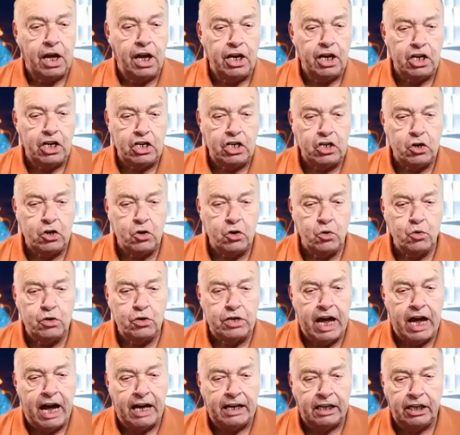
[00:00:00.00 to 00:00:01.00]
A new
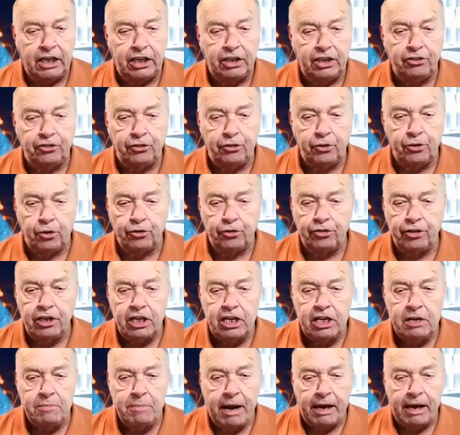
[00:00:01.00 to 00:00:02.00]
data extortion
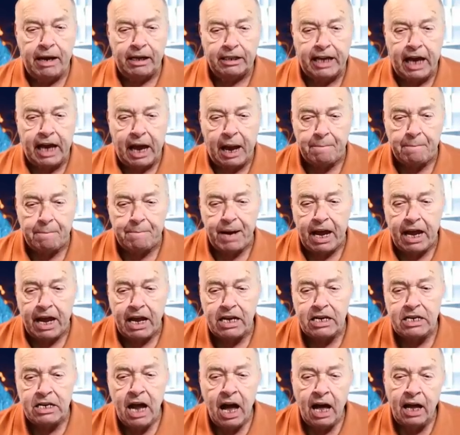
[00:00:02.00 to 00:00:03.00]
email
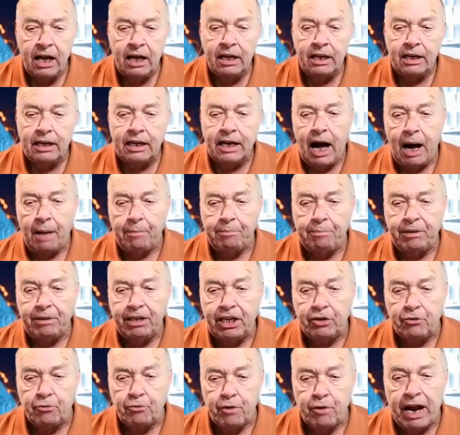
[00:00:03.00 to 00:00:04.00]
campaign
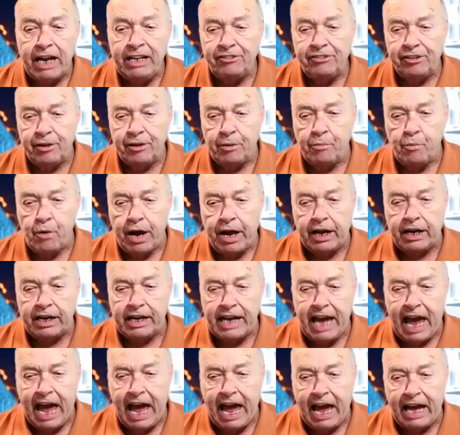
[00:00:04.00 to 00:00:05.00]
copying ransomware
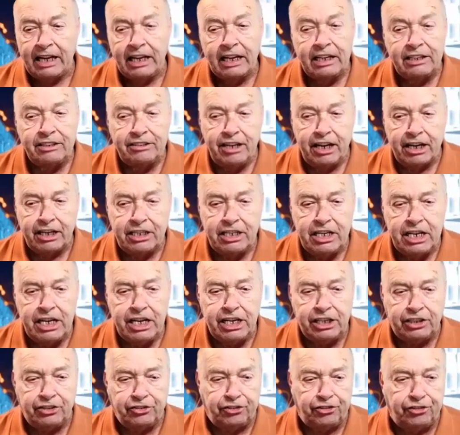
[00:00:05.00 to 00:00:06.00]
gang
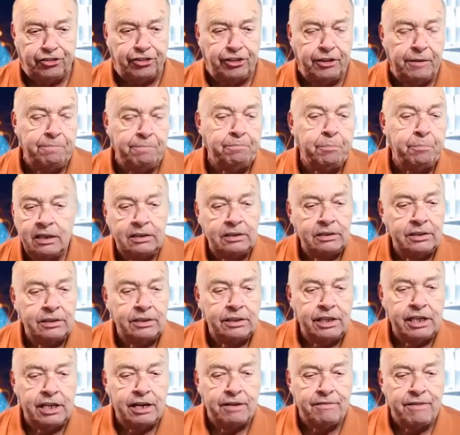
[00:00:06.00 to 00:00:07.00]
techniques.
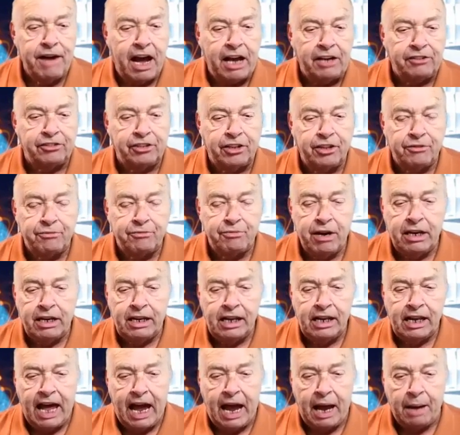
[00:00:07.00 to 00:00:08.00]
The Avast
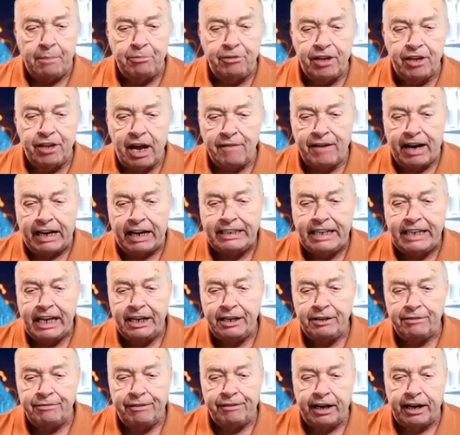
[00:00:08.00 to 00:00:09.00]
Threat Labs have
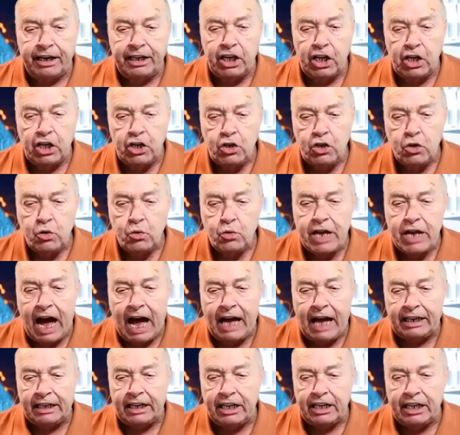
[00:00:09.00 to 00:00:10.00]
identified a new
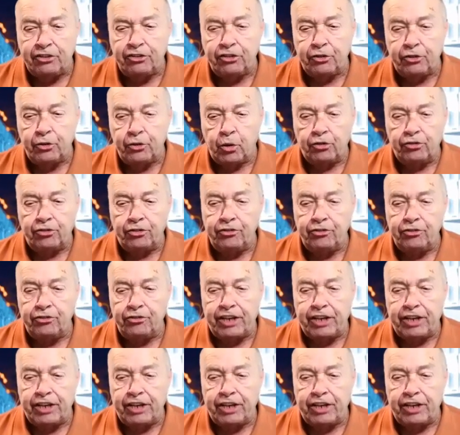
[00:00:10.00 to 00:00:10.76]
data extortion